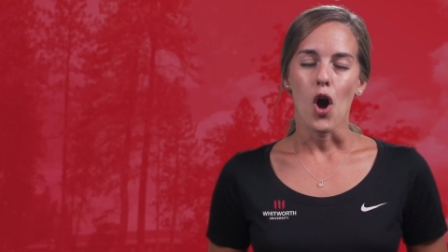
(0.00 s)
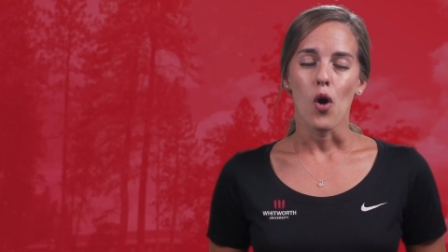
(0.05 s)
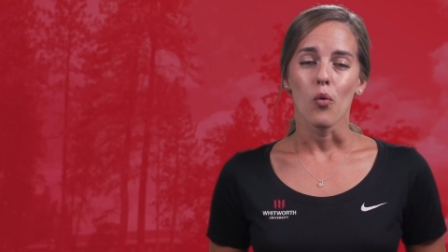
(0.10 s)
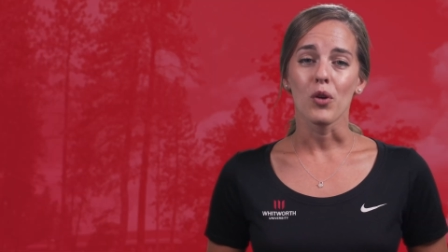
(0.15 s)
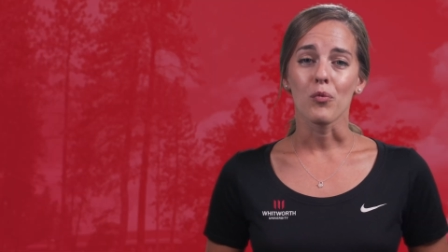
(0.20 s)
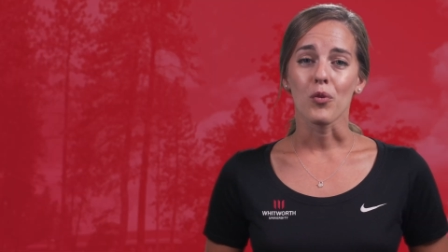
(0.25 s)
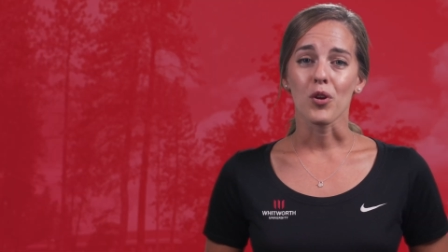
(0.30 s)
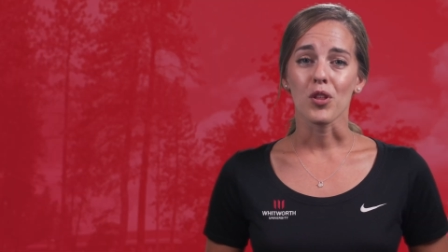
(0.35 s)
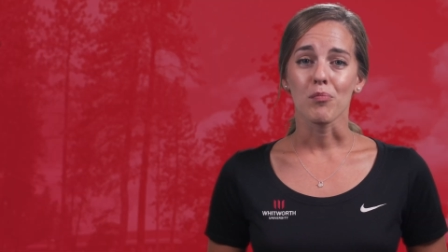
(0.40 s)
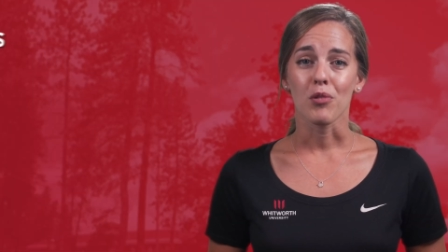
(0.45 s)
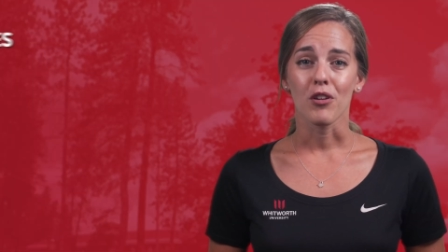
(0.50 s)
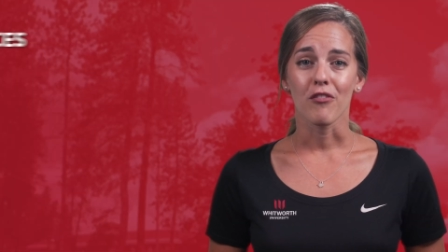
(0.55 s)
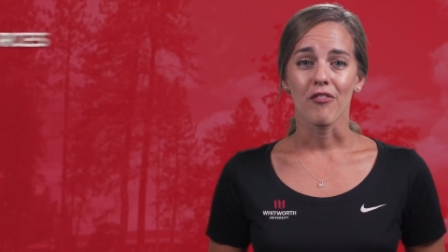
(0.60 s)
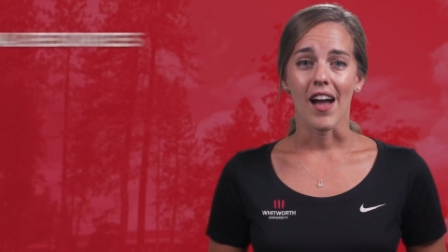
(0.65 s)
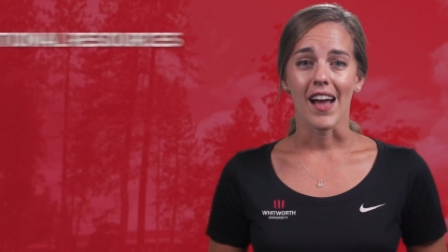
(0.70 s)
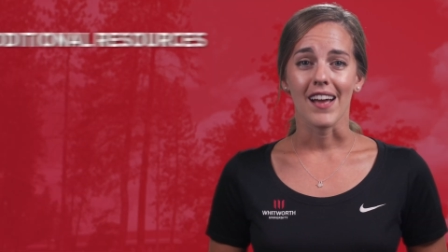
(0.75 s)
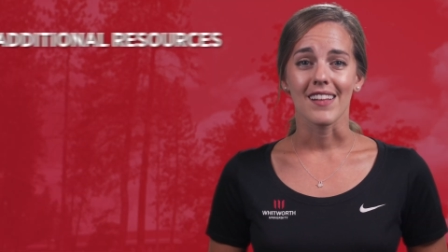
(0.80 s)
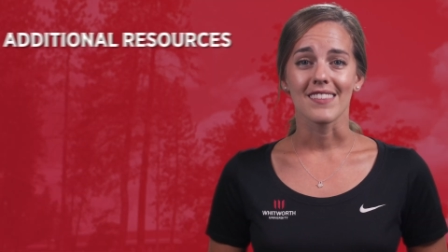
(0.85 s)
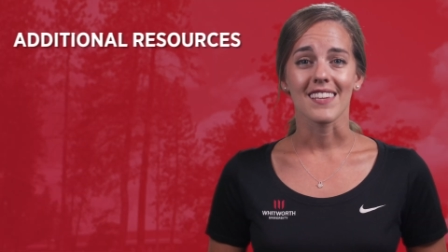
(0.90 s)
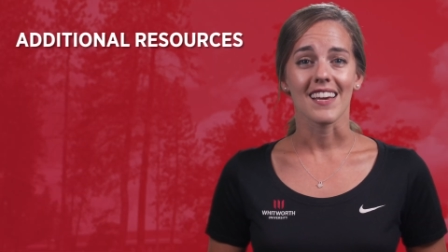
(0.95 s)
Whitworth
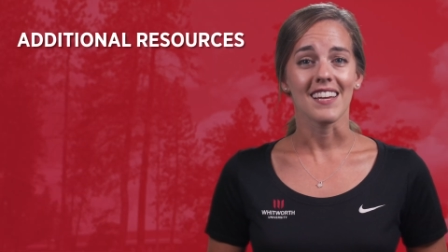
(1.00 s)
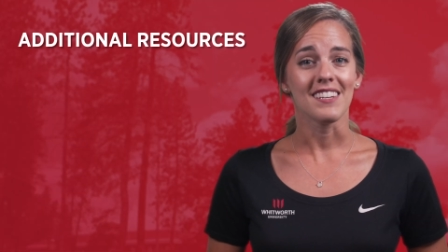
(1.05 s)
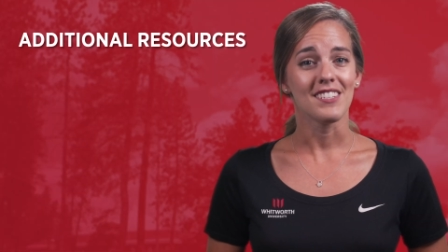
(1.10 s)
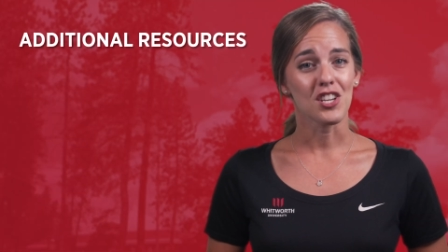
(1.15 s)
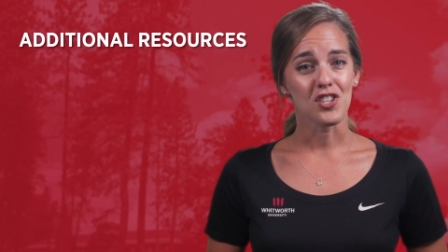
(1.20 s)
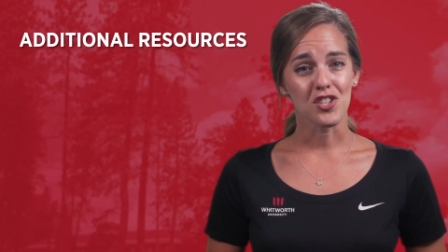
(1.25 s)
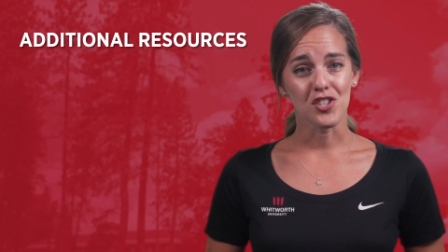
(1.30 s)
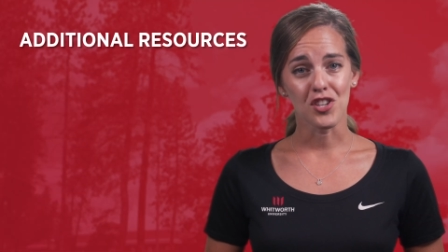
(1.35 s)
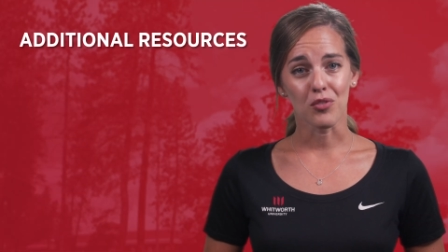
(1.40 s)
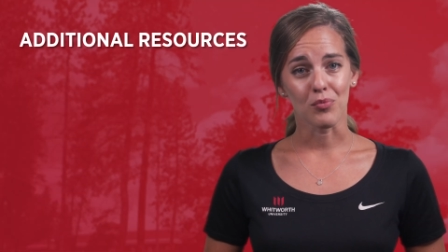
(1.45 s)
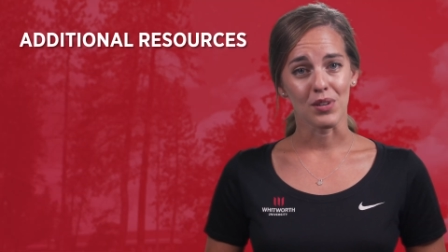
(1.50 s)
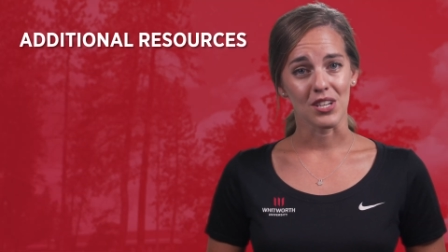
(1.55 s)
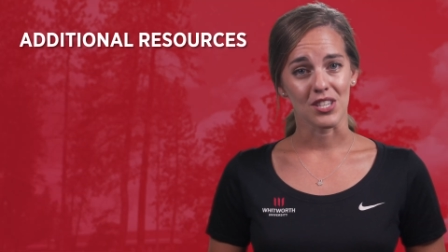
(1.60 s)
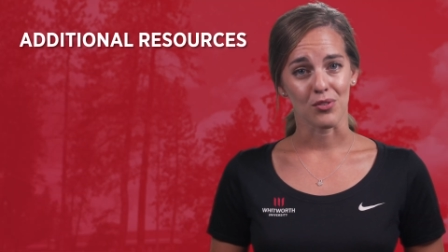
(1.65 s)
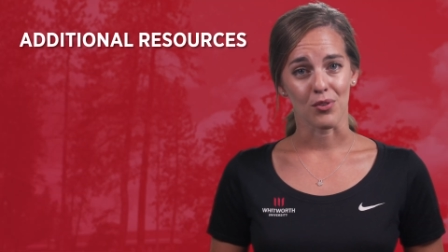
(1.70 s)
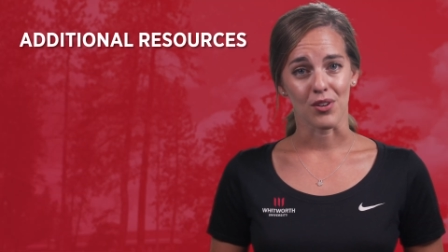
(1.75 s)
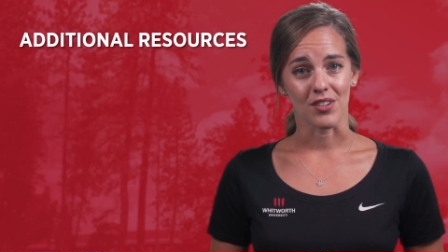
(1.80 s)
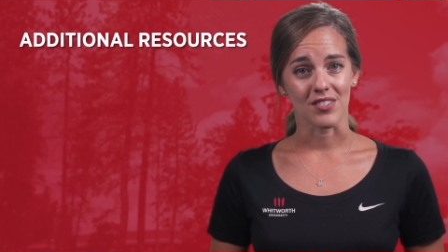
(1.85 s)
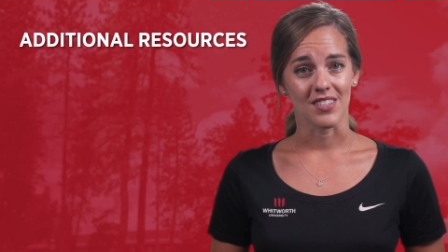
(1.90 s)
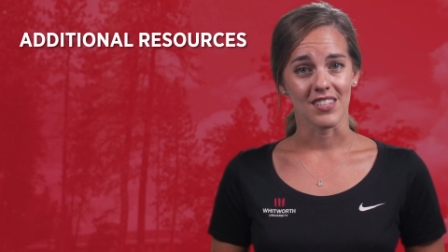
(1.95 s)
provides additional
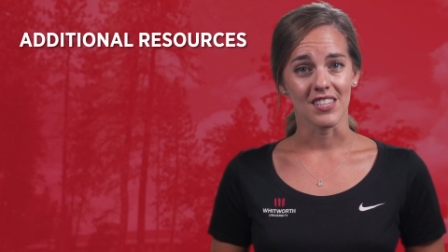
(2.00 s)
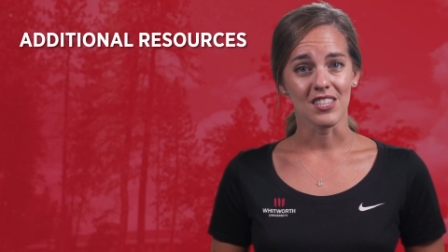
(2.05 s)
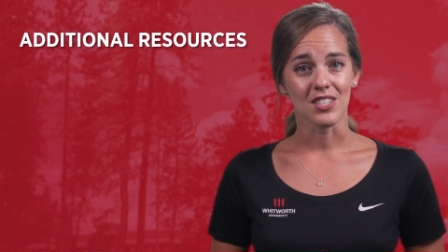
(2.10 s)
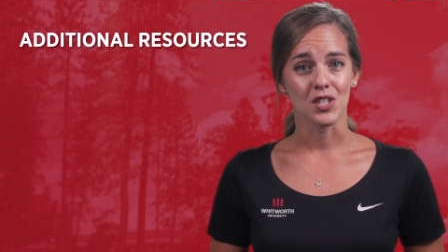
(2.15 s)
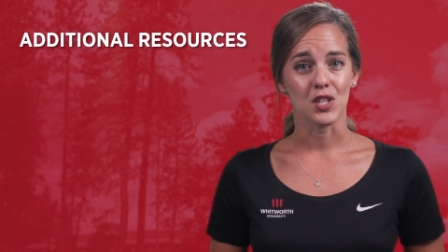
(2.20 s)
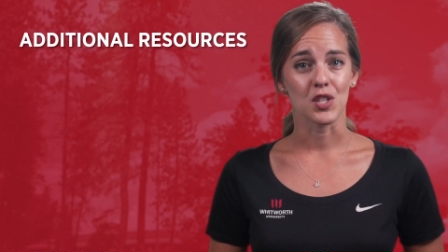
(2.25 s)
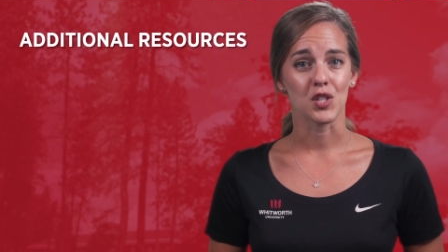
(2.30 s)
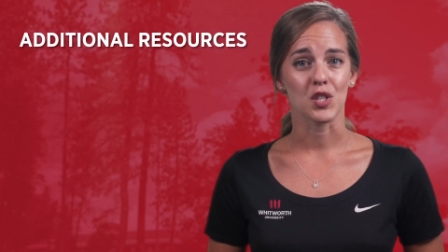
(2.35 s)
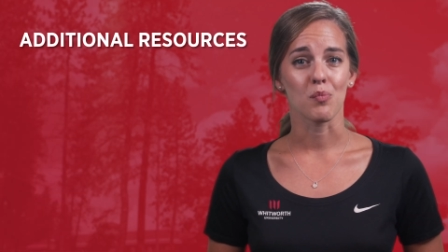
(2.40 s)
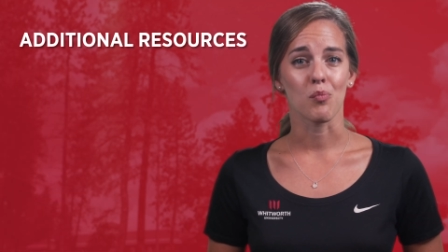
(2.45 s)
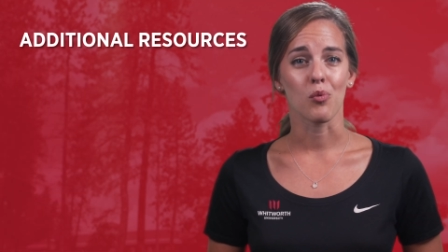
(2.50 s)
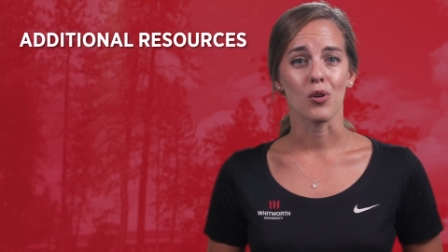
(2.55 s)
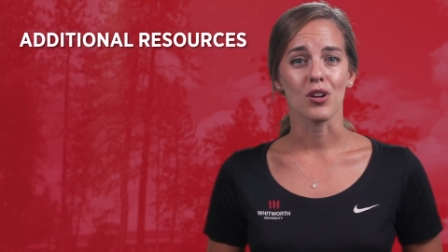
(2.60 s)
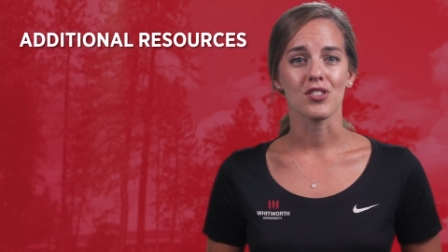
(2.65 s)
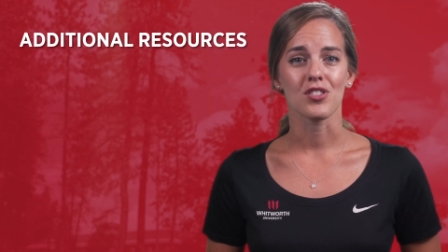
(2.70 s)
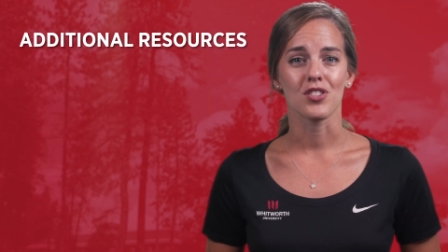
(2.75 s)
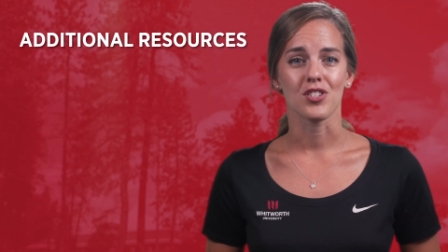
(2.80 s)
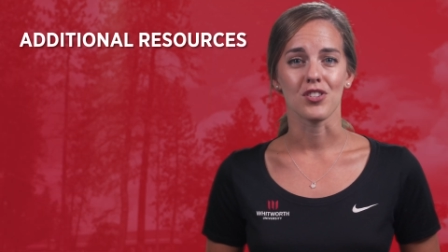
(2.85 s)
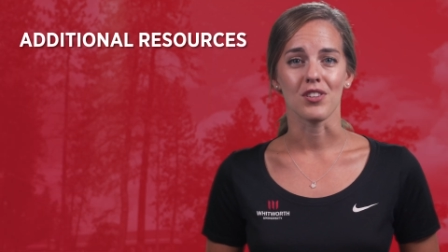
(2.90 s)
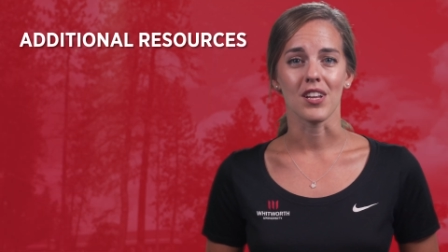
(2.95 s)
resources to
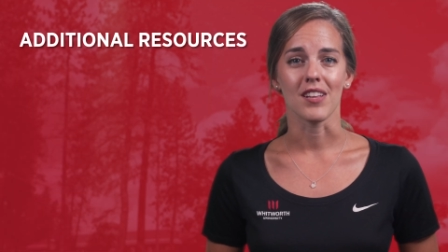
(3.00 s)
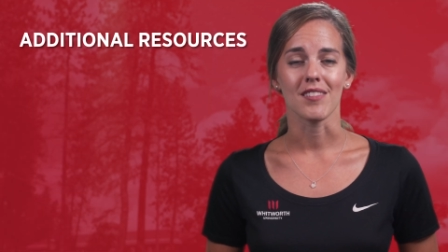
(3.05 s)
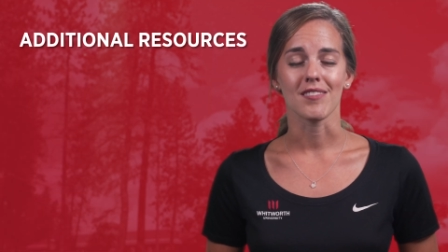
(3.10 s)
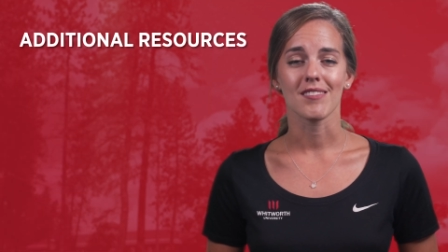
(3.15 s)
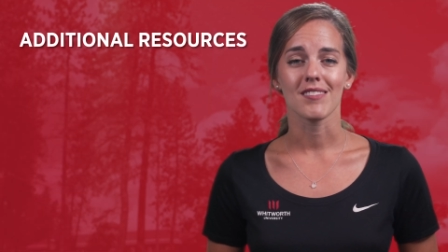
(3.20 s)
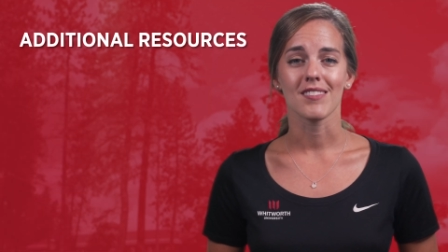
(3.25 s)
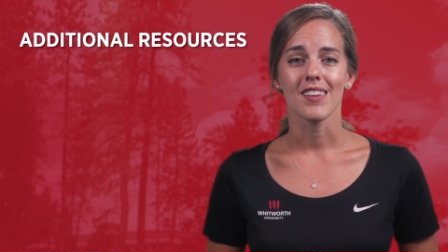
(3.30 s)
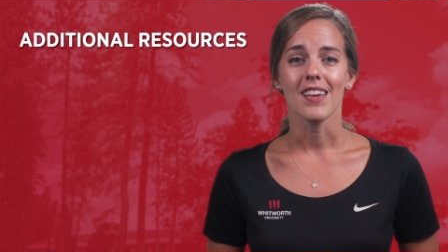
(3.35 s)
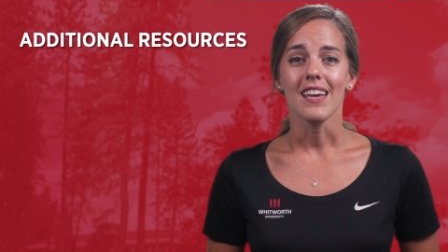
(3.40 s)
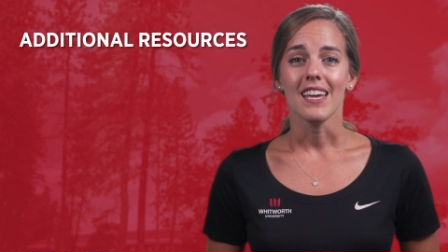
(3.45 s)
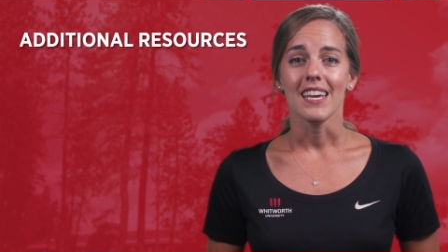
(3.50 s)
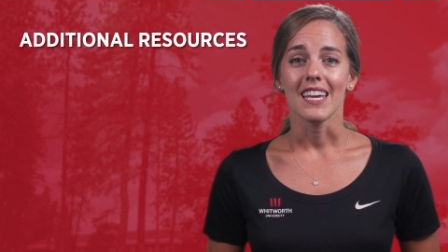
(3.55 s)
support students,